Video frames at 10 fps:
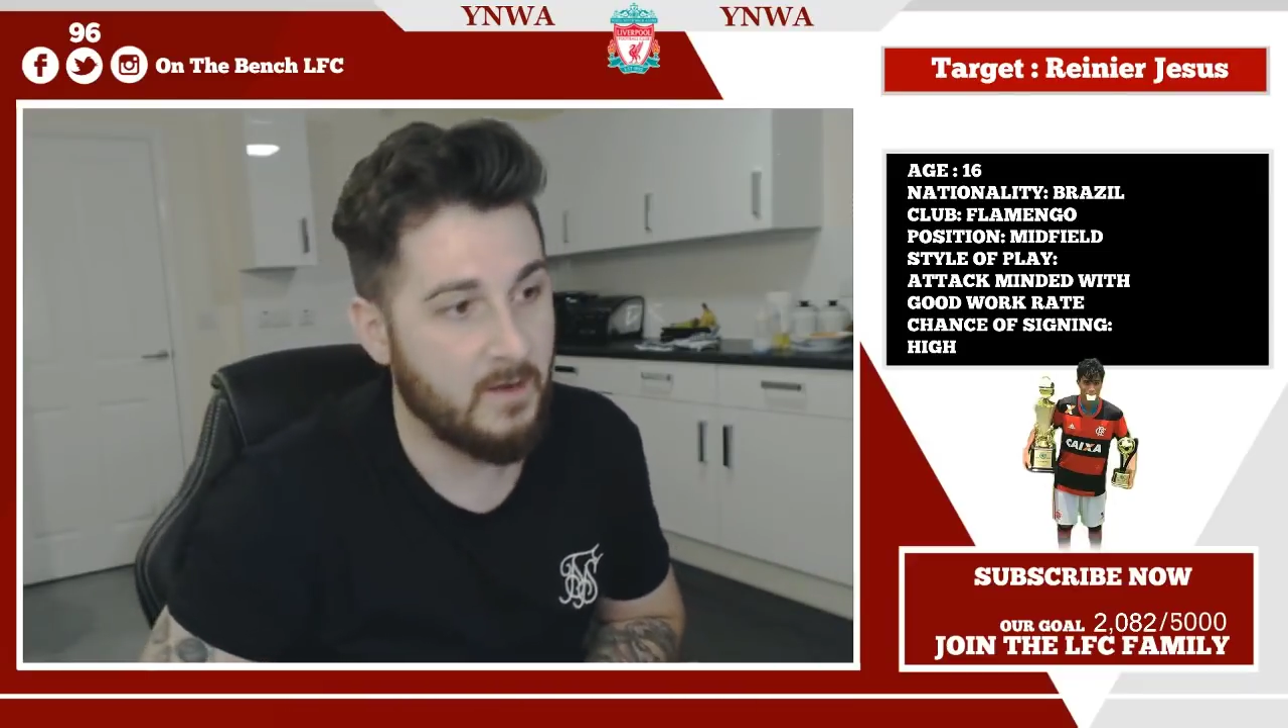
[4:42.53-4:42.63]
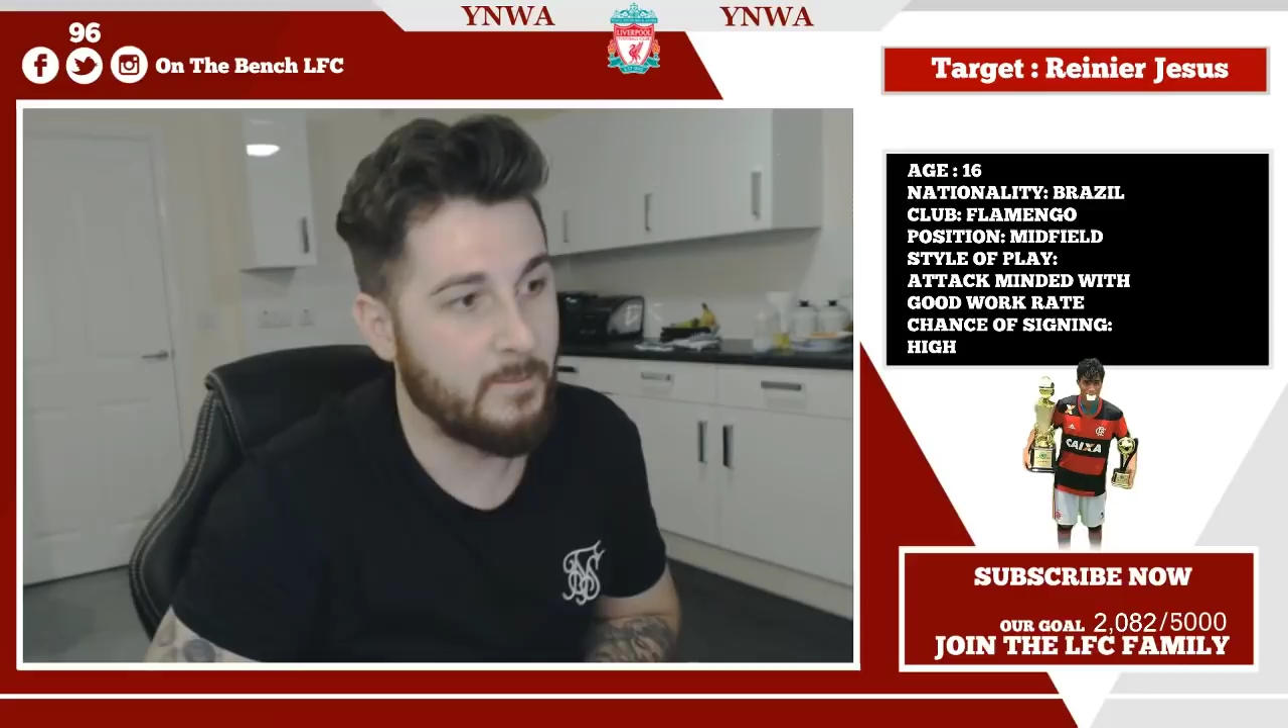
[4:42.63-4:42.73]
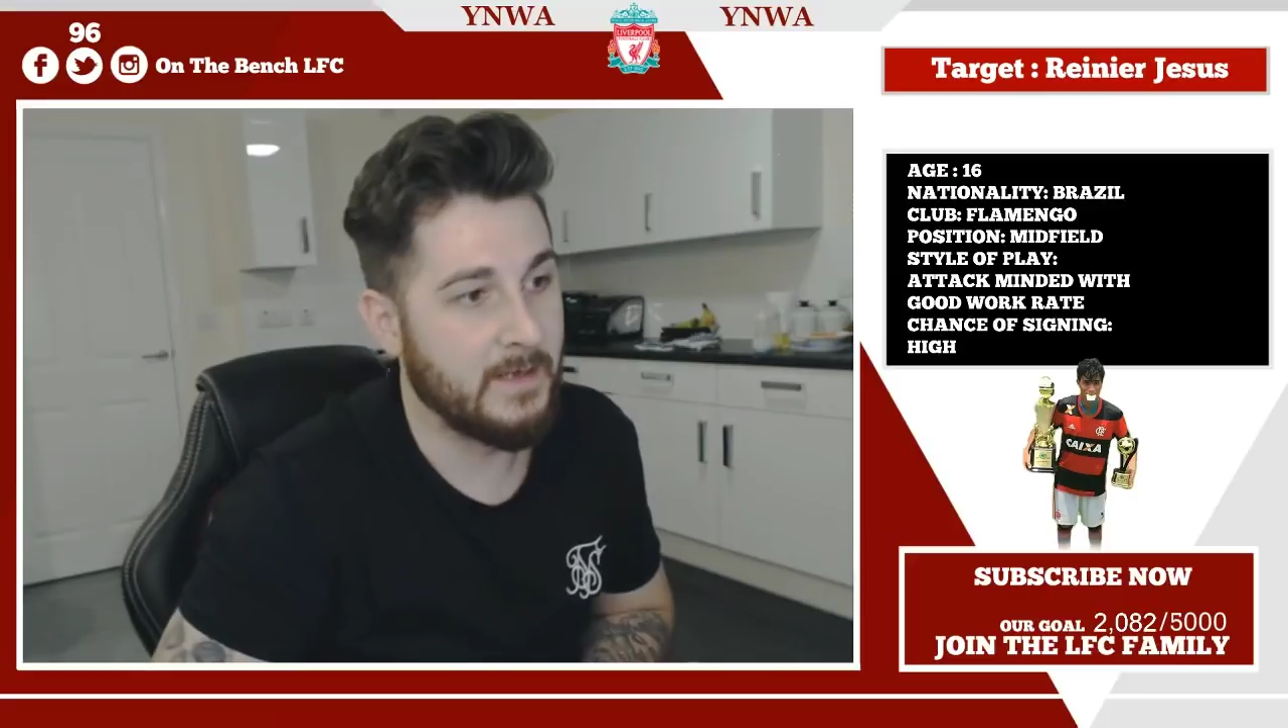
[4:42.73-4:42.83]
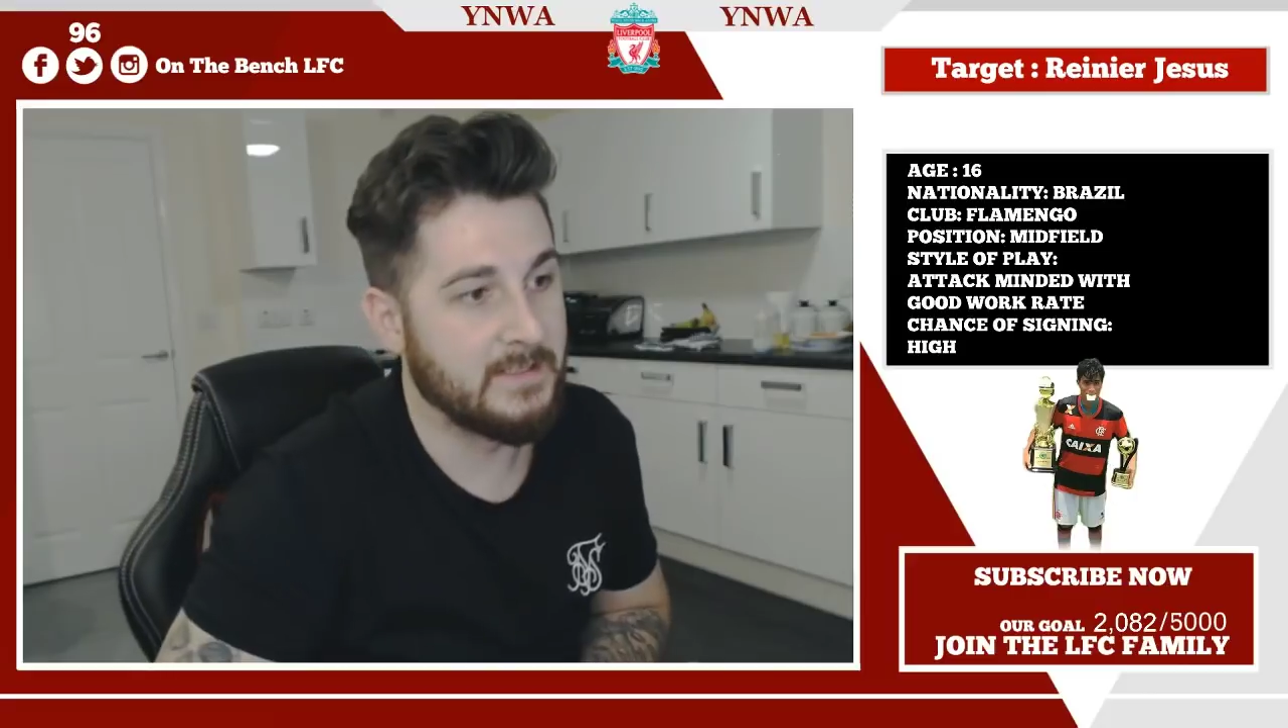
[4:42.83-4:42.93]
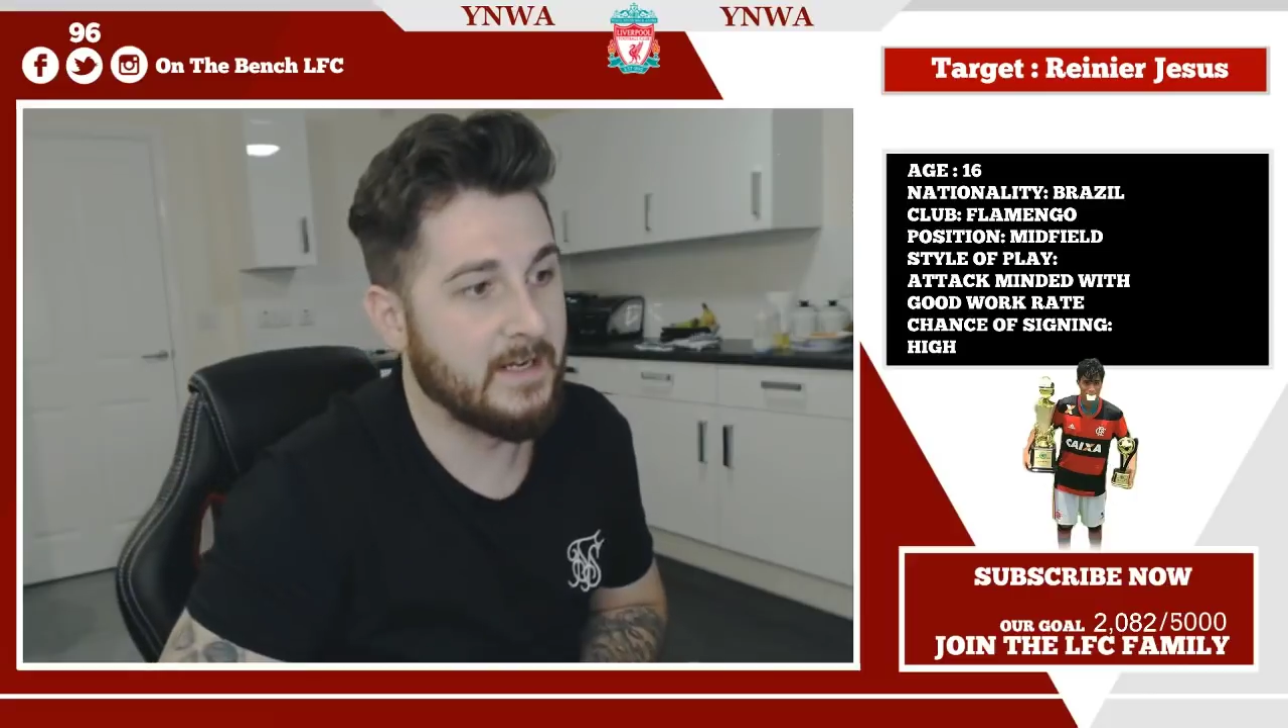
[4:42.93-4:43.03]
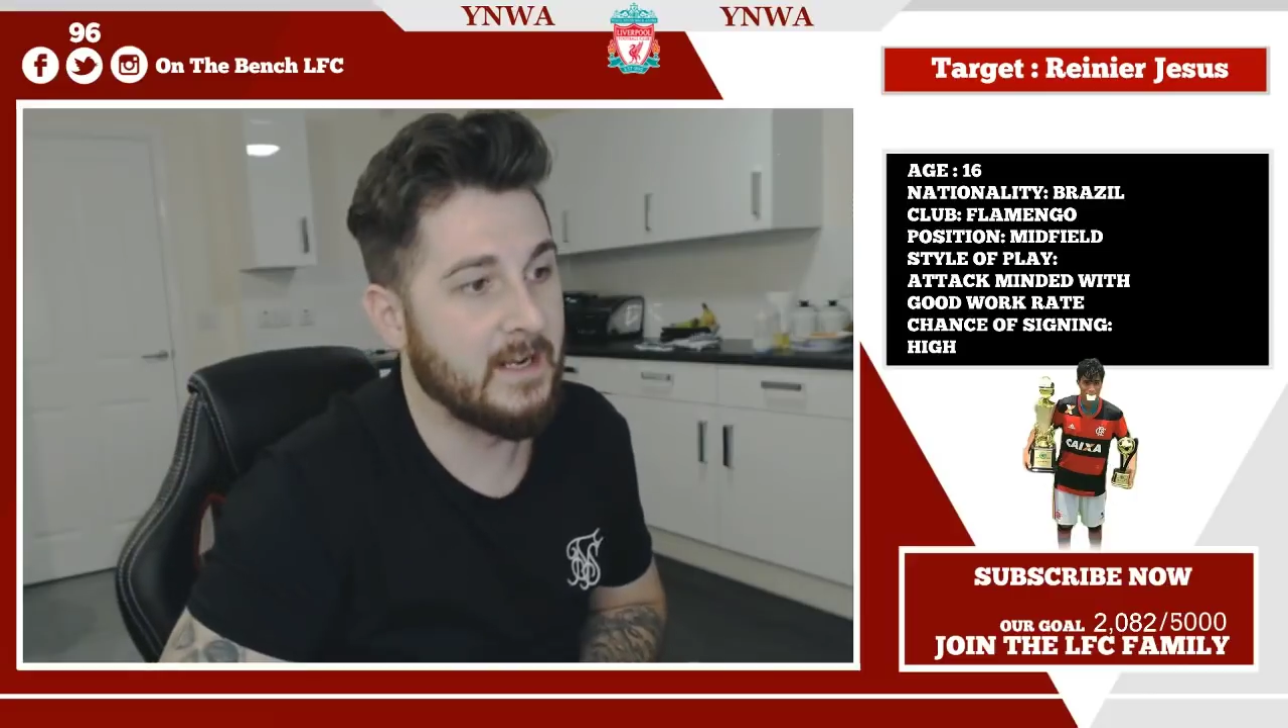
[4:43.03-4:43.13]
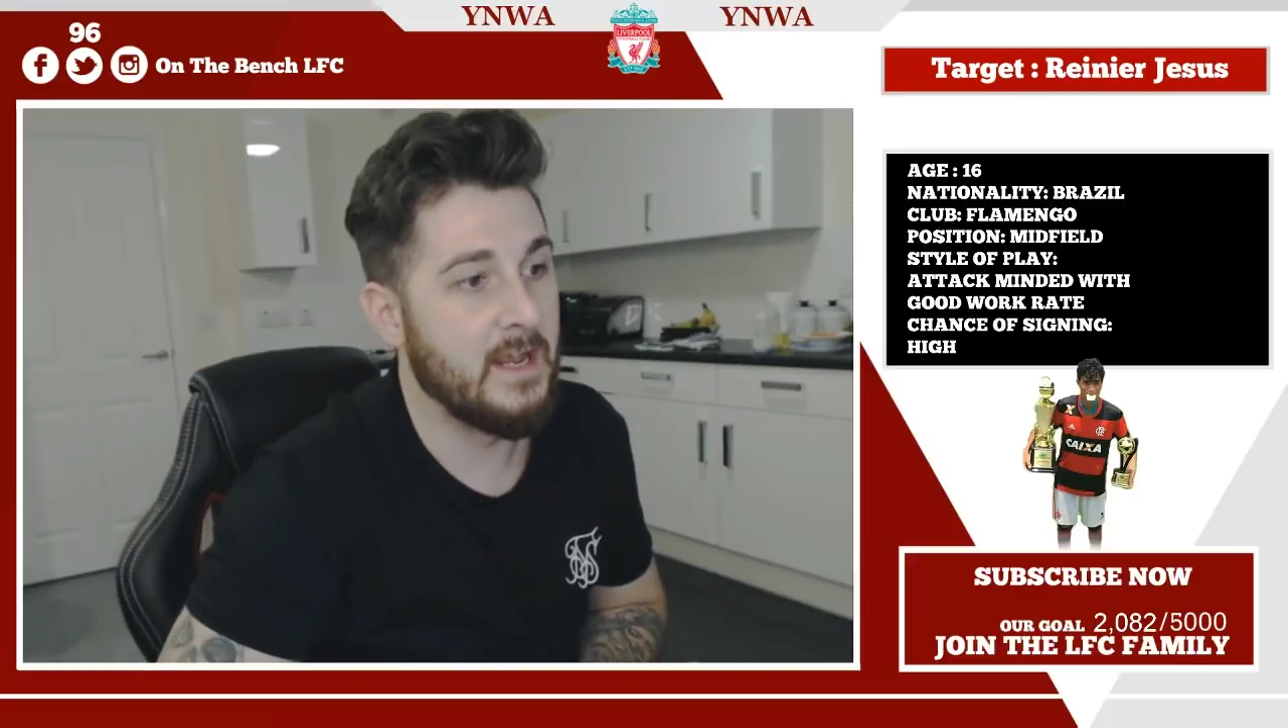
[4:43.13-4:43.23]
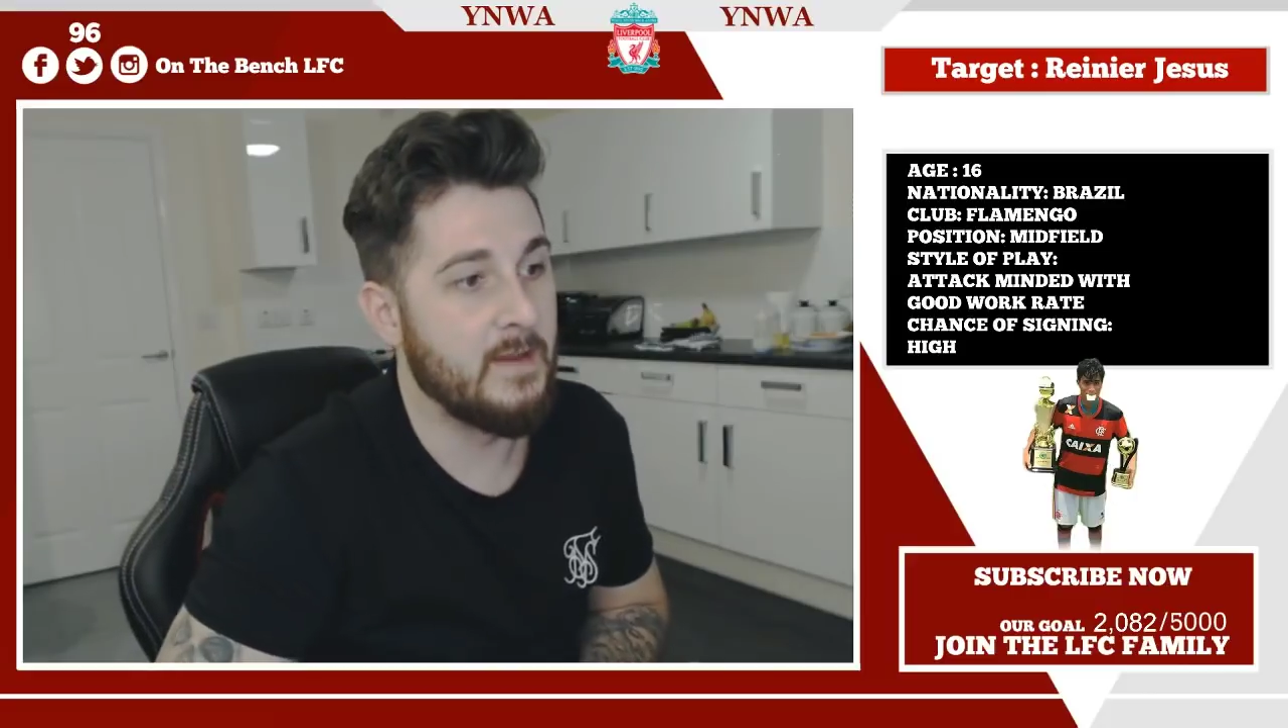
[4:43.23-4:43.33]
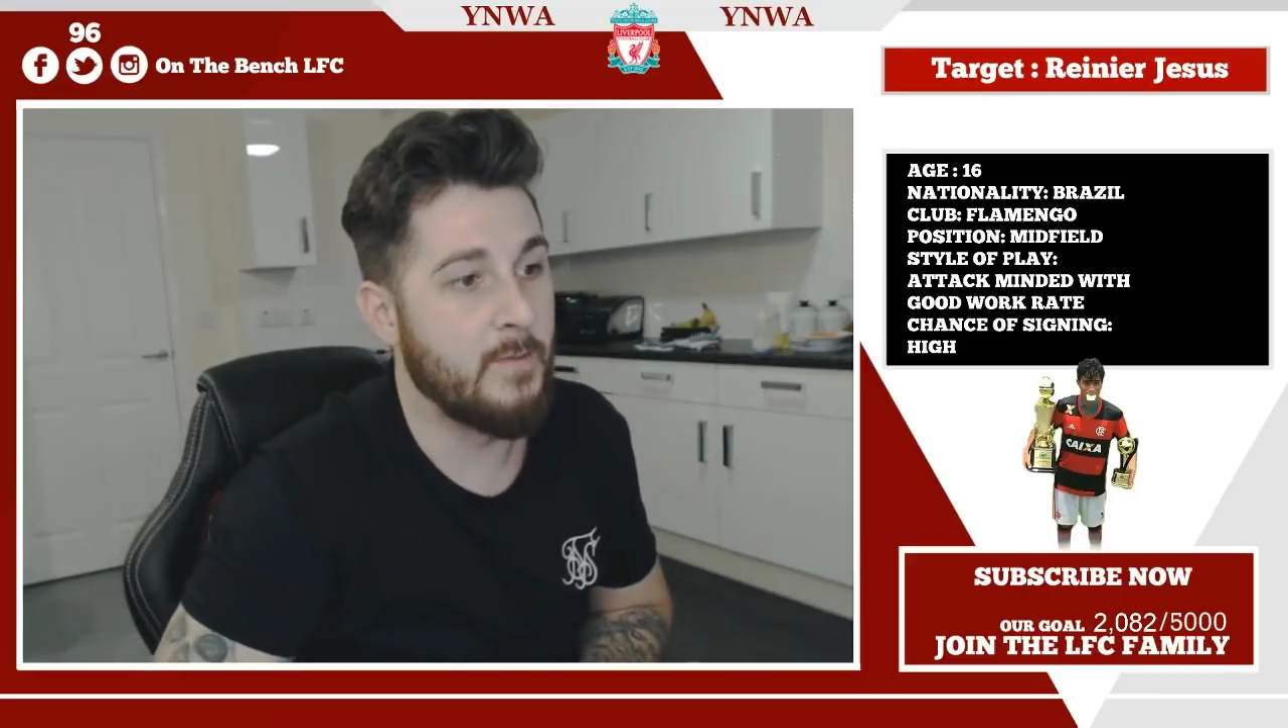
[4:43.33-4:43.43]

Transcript: basically.